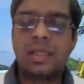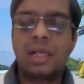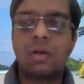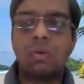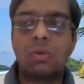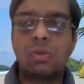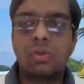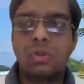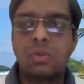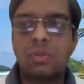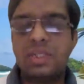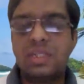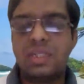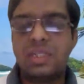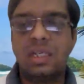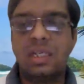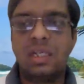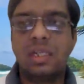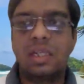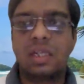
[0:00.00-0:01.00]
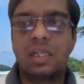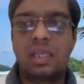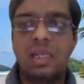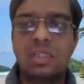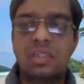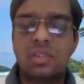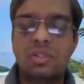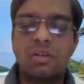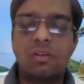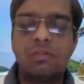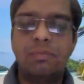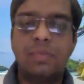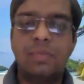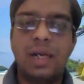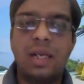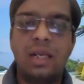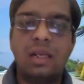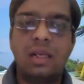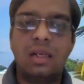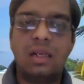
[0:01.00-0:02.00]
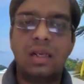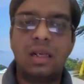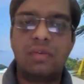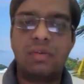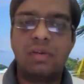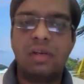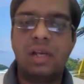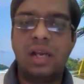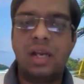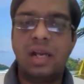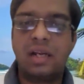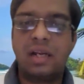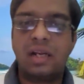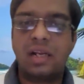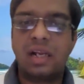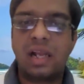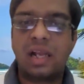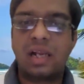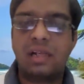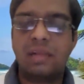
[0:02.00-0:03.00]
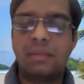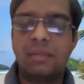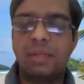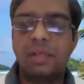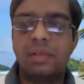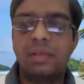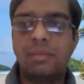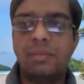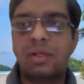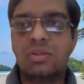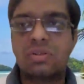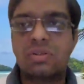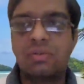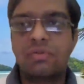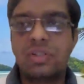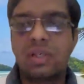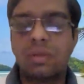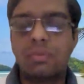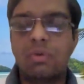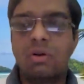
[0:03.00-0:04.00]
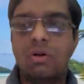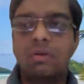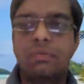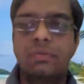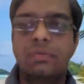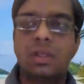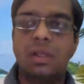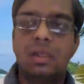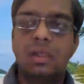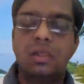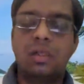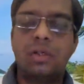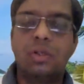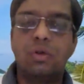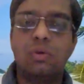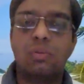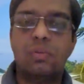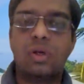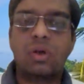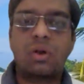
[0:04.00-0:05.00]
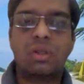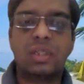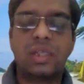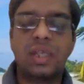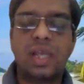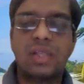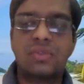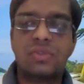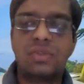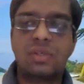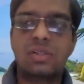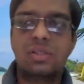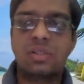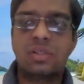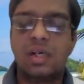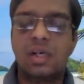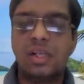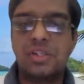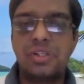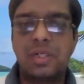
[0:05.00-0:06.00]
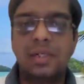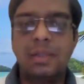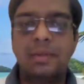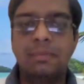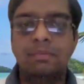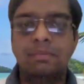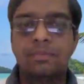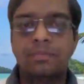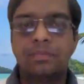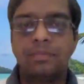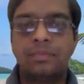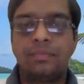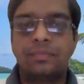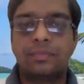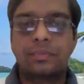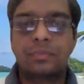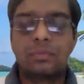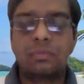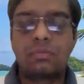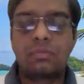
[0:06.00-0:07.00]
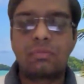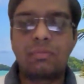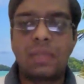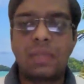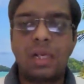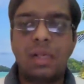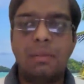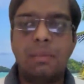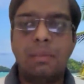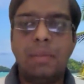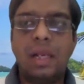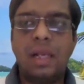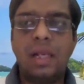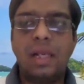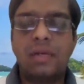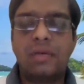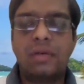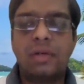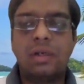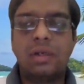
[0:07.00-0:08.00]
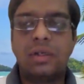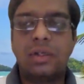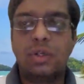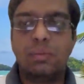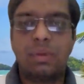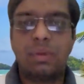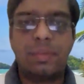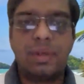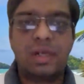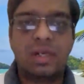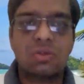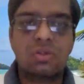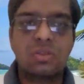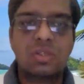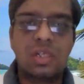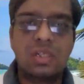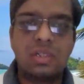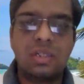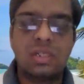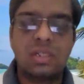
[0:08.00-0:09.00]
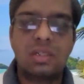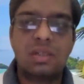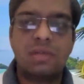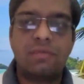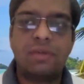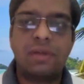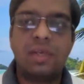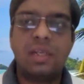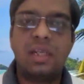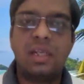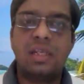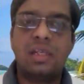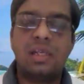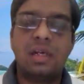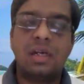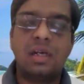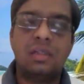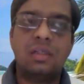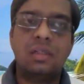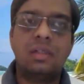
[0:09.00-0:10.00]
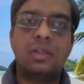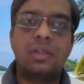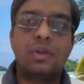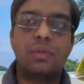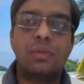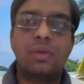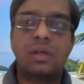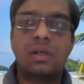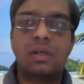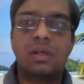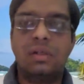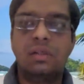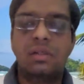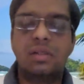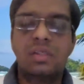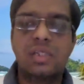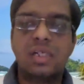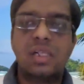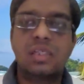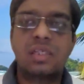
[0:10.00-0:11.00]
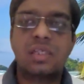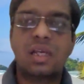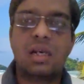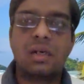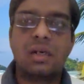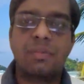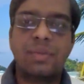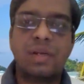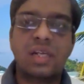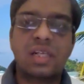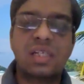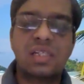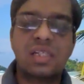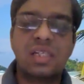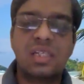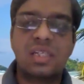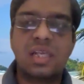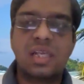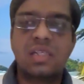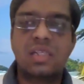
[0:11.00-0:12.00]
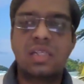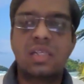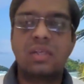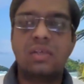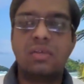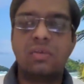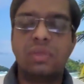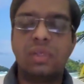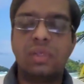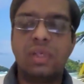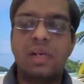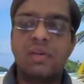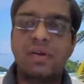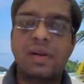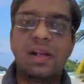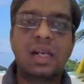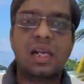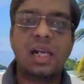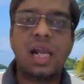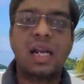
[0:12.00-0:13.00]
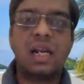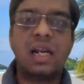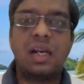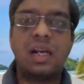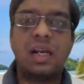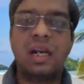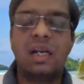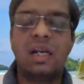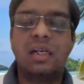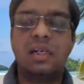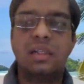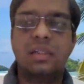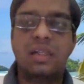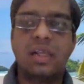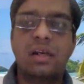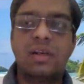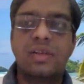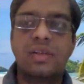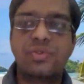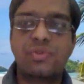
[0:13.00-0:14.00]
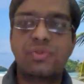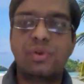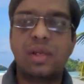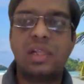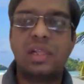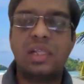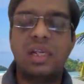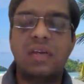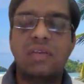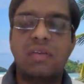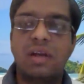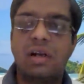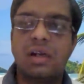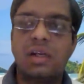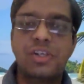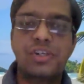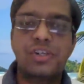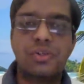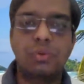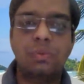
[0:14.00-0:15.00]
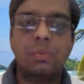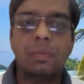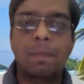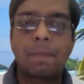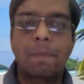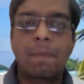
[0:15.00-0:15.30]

can also be seen in the cases of bilateral adrenalectomy because of some or the other tumor or the cancerous condition. Bilateral tumor metastasis, if any other tumor cells are metastasizing to the adrenal gland and they are destroying the adrenal tissue.